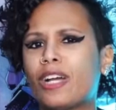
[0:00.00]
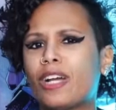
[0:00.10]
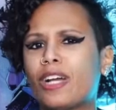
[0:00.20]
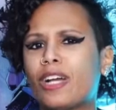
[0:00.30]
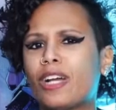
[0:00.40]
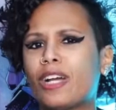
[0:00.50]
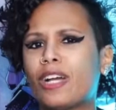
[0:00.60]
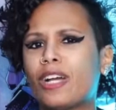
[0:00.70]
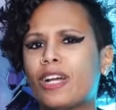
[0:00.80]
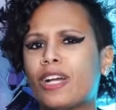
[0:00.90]

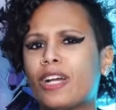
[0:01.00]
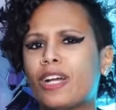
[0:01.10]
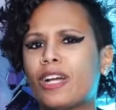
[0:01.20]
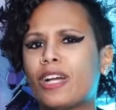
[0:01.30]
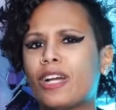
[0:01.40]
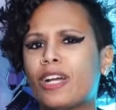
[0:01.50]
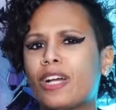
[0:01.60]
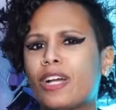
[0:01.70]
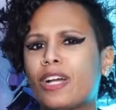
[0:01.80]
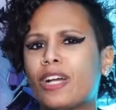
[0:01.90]

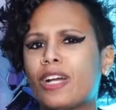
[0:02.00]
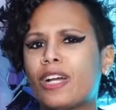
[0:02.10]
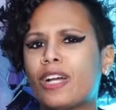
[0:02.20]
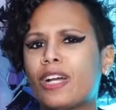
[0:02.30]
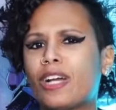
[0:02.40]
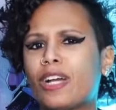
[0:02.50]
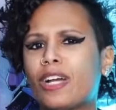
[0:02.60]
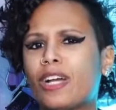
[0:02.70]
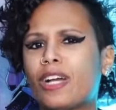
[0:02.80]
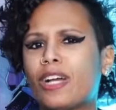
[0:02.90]

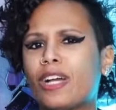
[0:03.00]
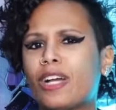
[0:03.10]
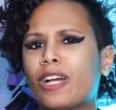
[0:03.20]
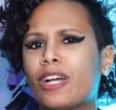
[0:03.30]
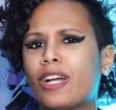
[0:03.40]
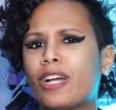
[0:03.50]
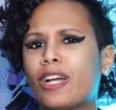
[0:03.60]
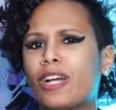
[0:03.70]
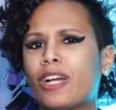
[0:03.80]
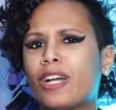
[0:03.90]

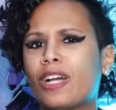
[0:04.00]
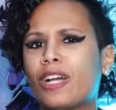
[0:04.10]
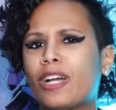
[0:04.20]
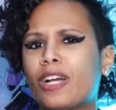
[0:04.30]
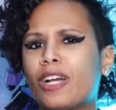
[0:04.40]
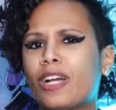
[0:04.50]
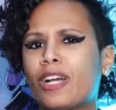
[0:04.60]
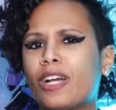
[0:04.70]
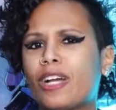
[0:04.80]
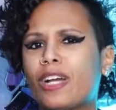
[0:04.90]
(not speaking)